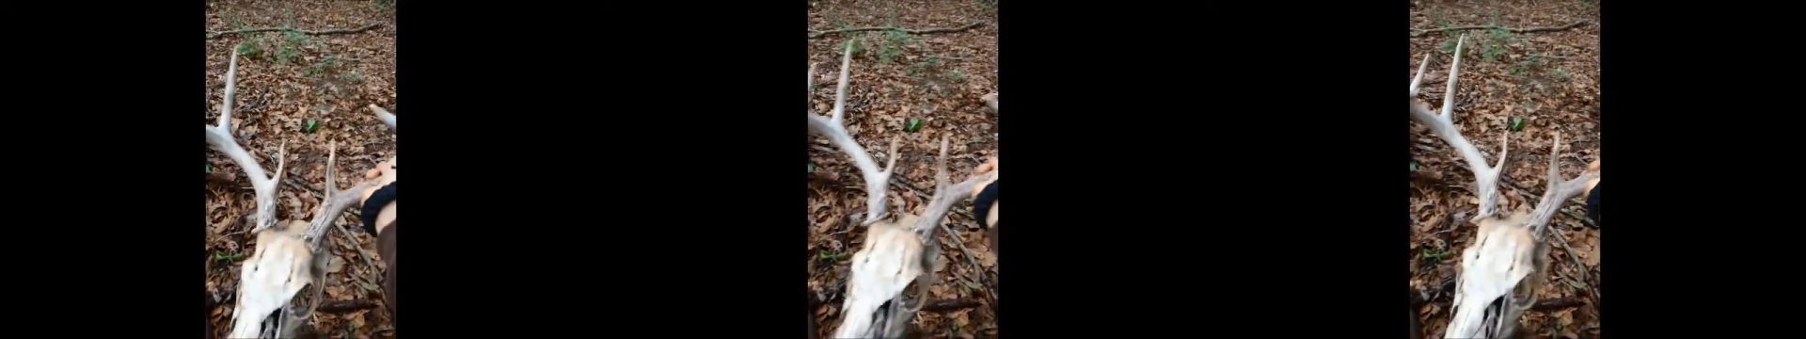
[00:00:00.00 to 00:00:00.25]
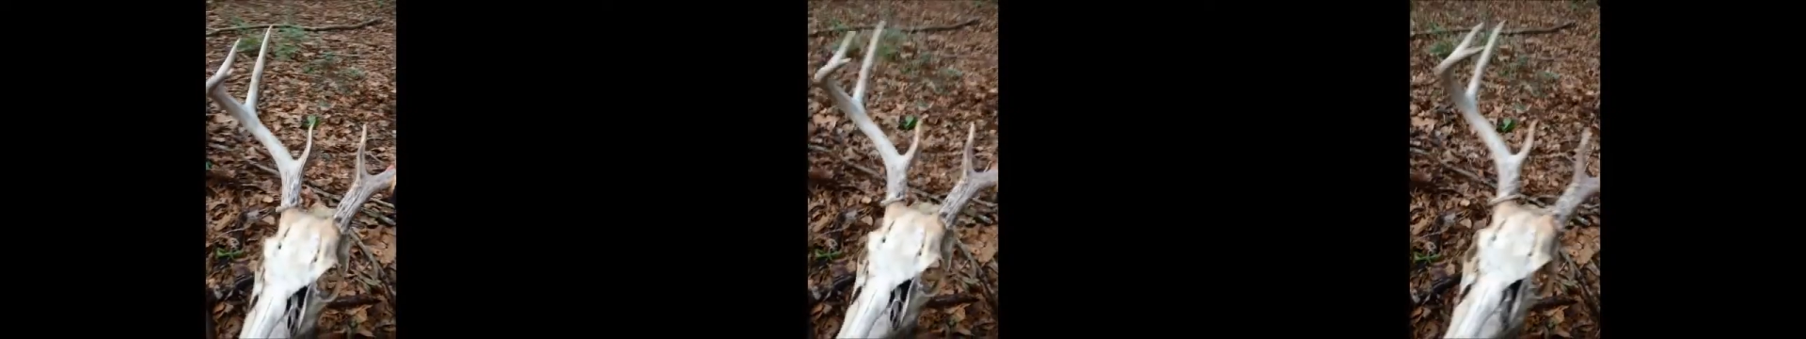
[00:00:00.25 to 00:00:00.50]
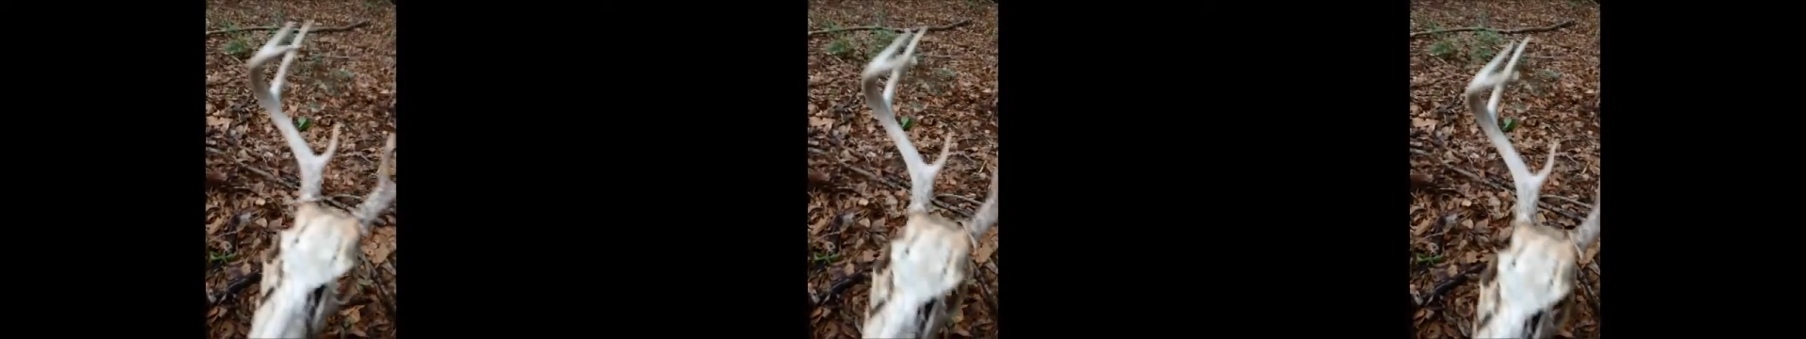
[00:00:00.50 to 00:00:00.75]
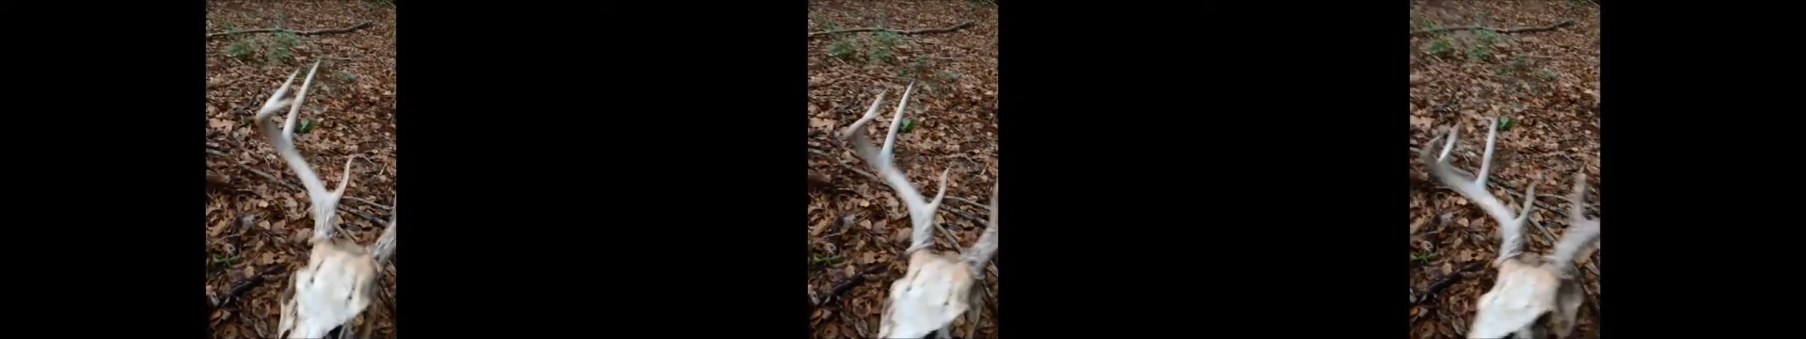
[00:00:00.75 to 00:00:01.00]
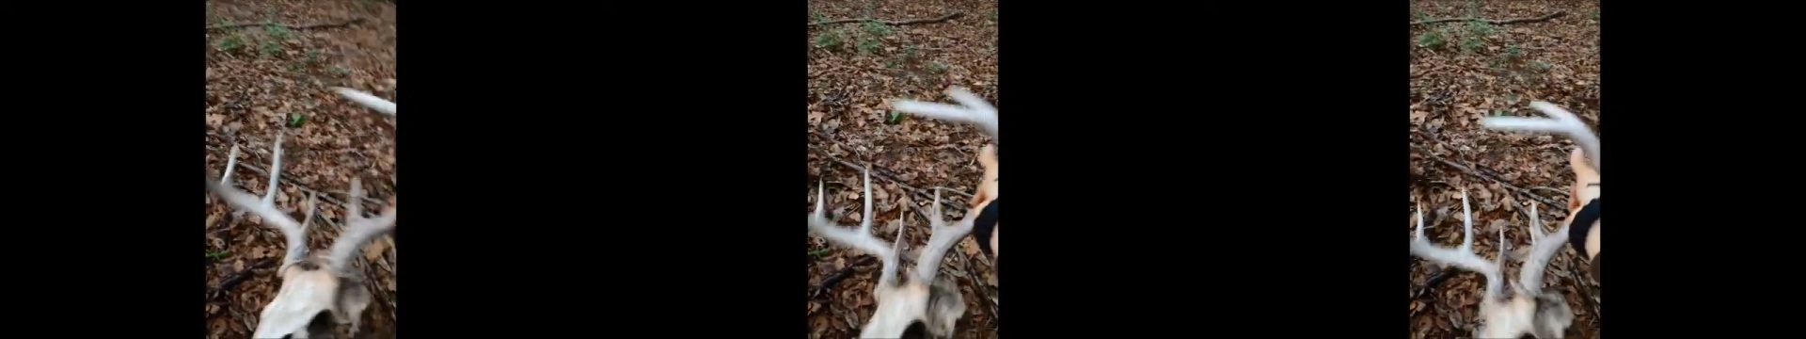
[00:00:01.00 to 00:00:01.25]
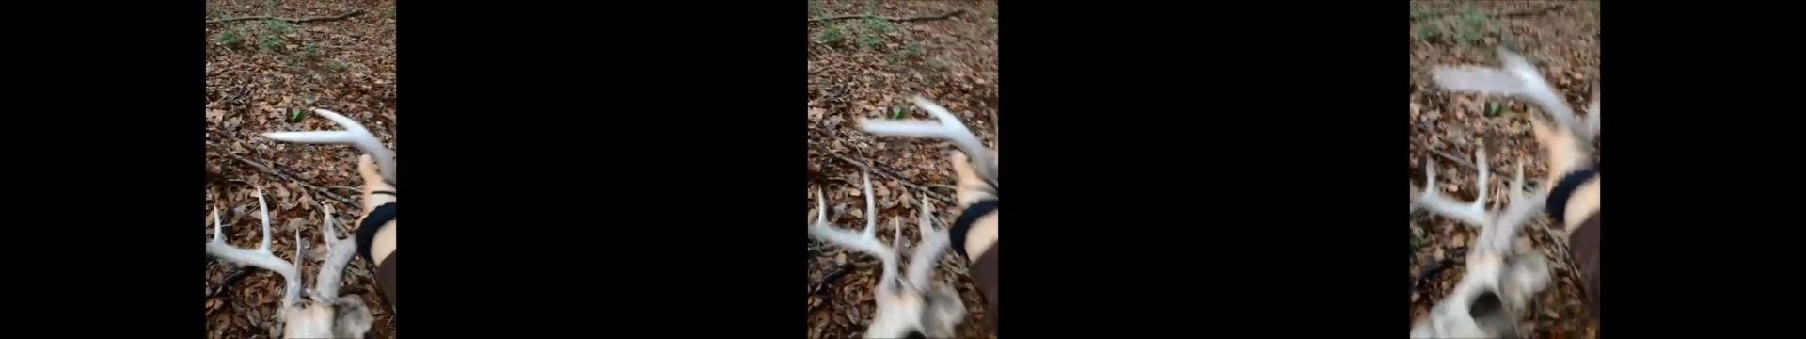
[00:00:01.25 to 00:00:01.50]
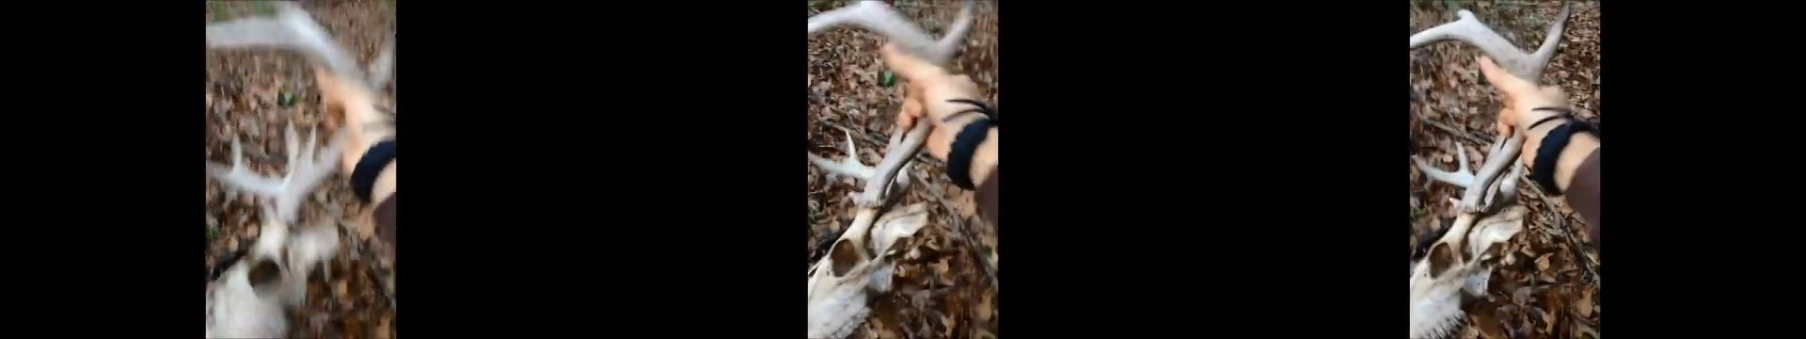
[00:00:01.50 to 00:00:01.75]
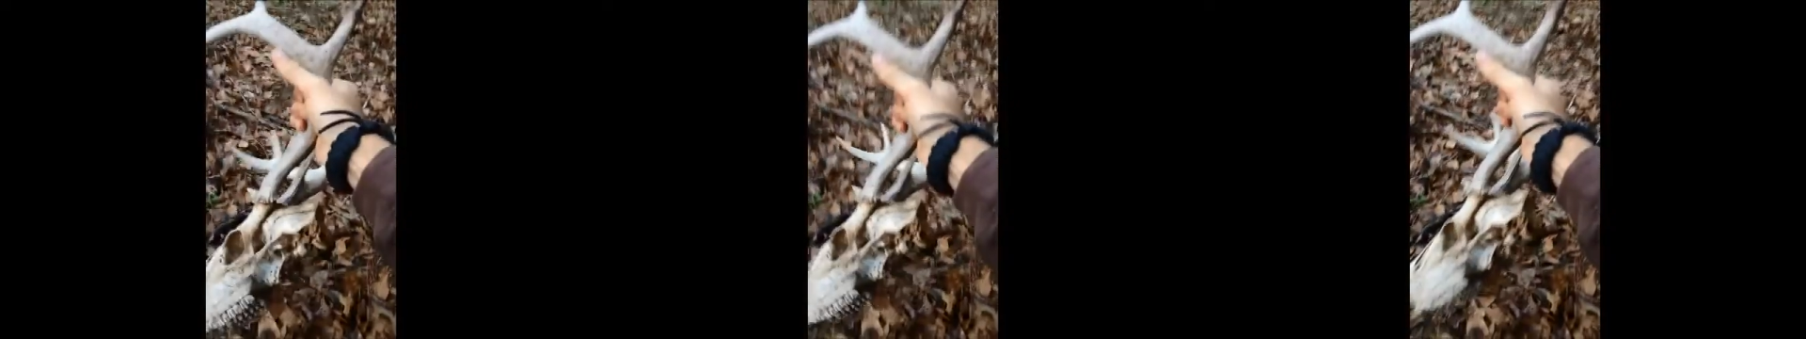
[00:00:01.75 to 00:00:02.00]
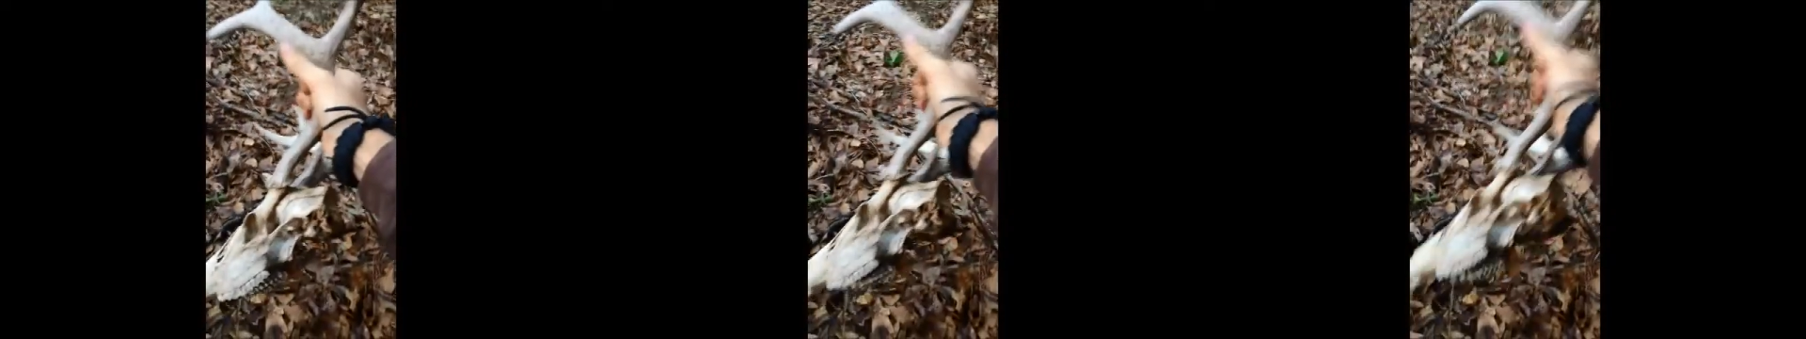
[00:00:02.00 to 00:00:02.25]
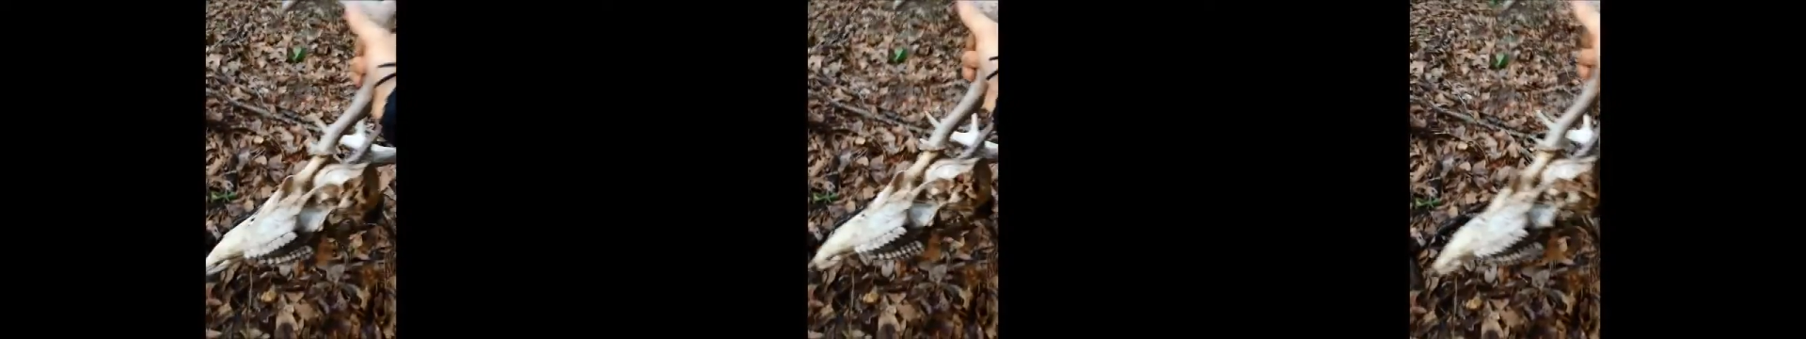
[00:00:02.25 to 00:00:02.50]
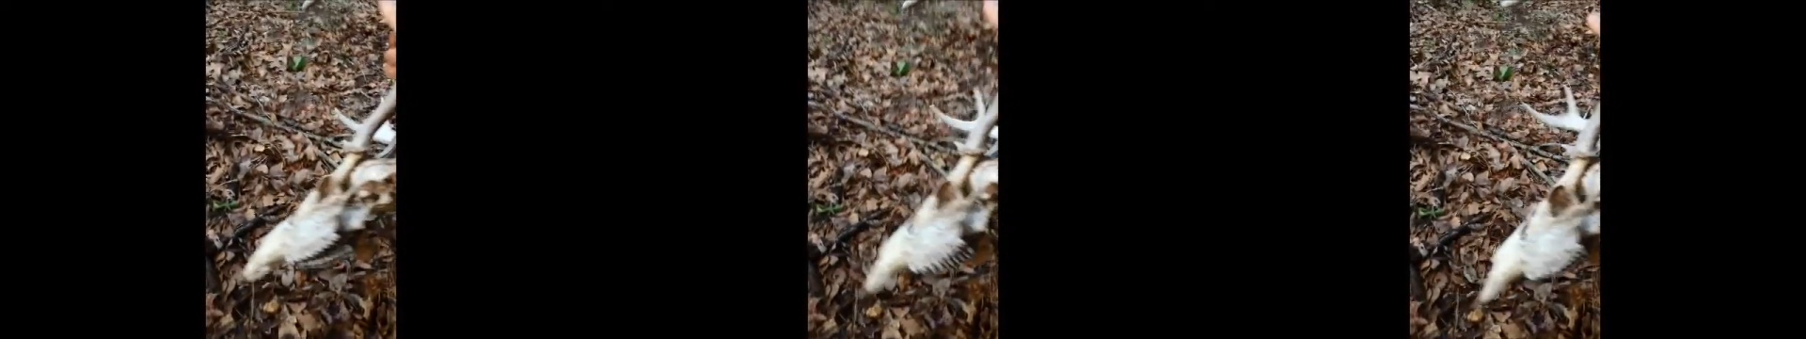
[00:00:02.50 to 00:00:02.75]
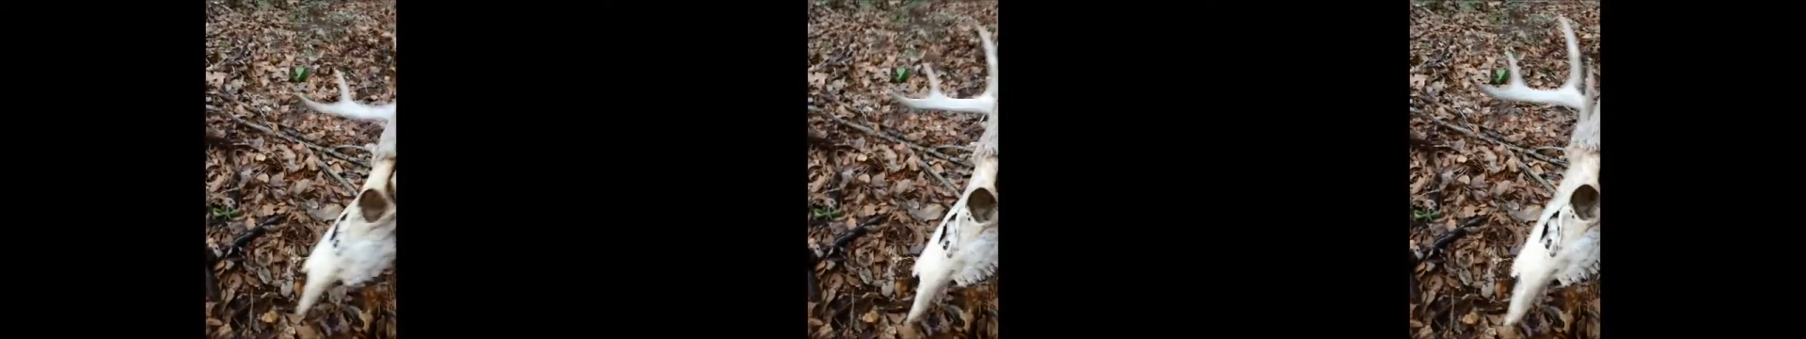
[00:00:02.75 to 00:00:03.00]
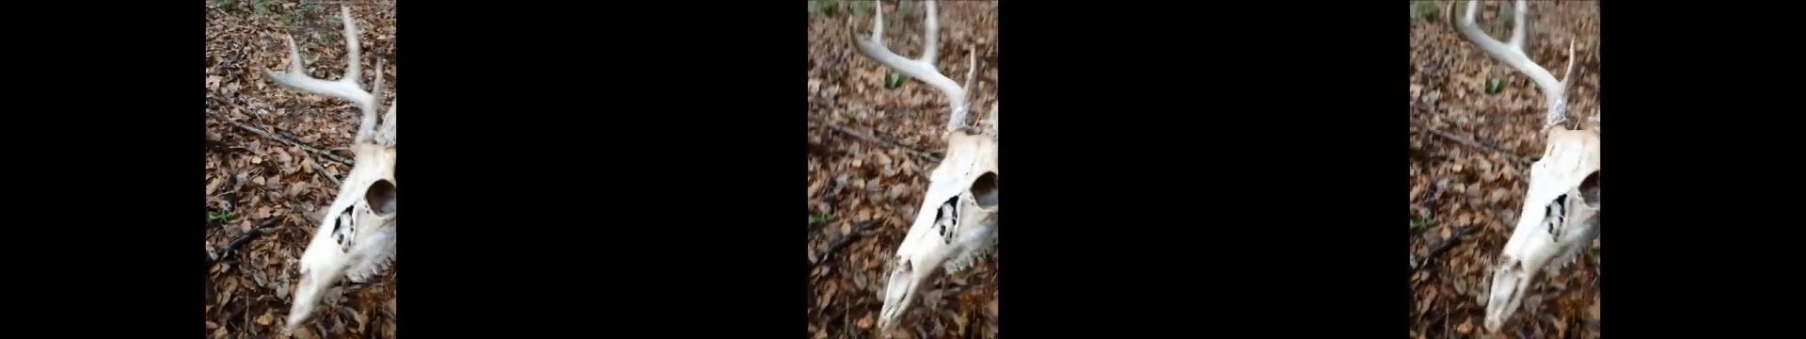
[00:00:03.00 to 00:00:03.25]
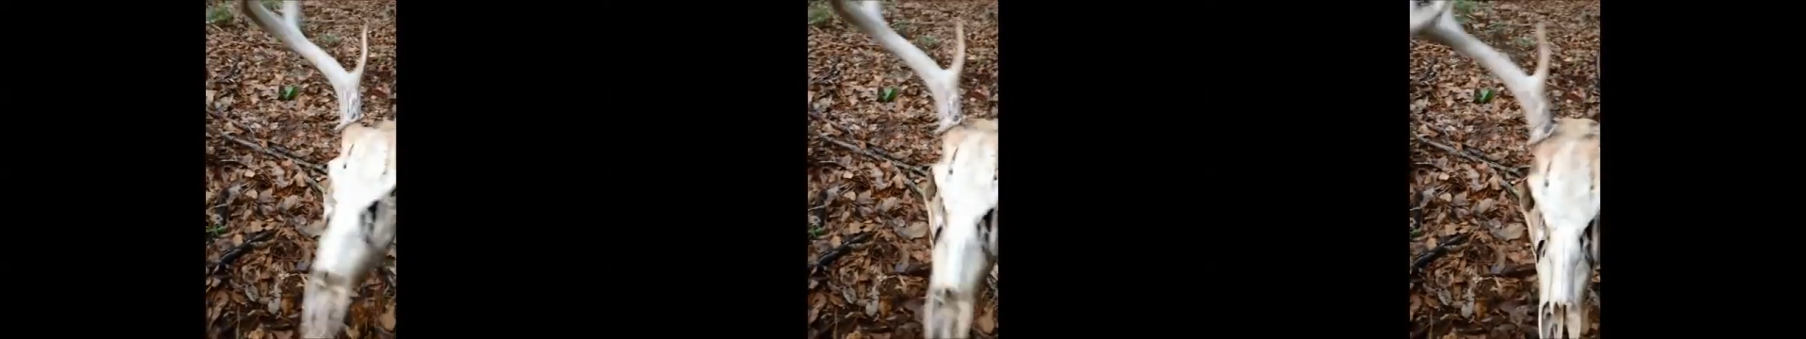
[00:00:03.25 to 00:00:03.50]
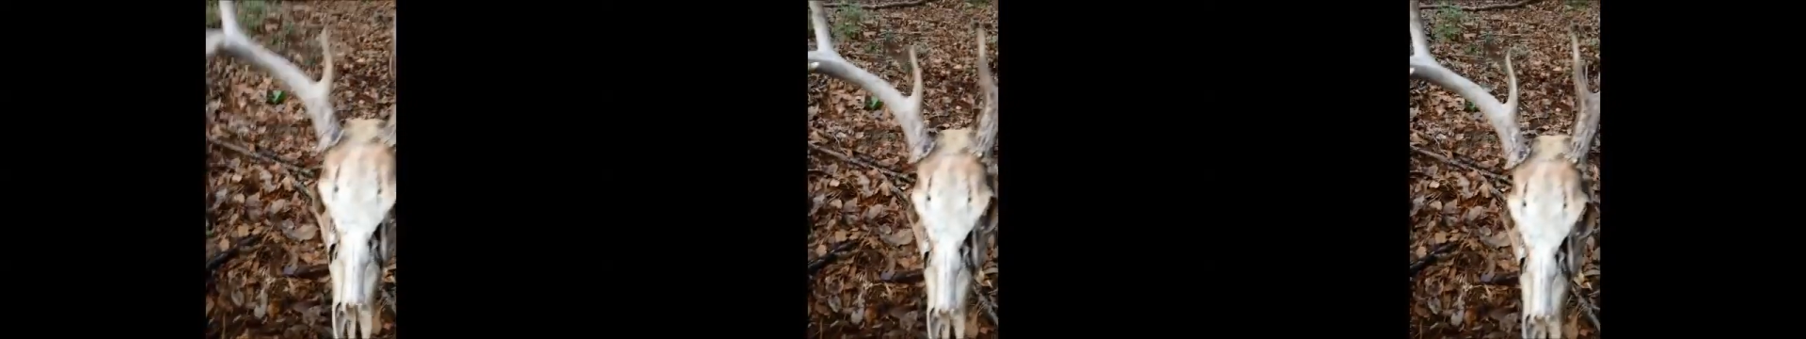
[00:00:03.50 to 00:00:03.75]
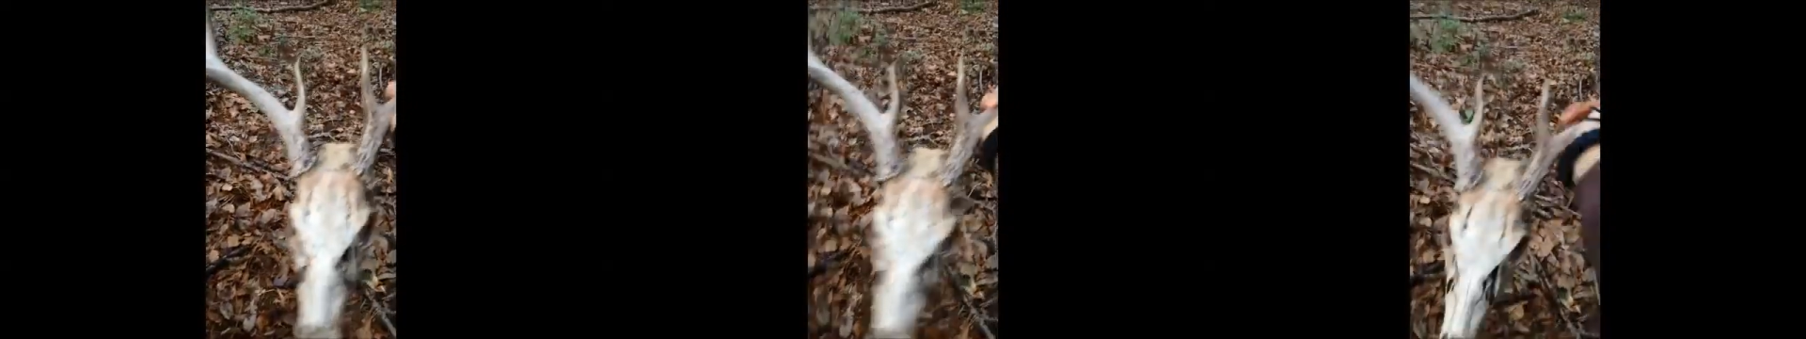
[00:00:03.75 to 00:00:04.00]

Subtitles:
No face is visible, so there are no lips to read.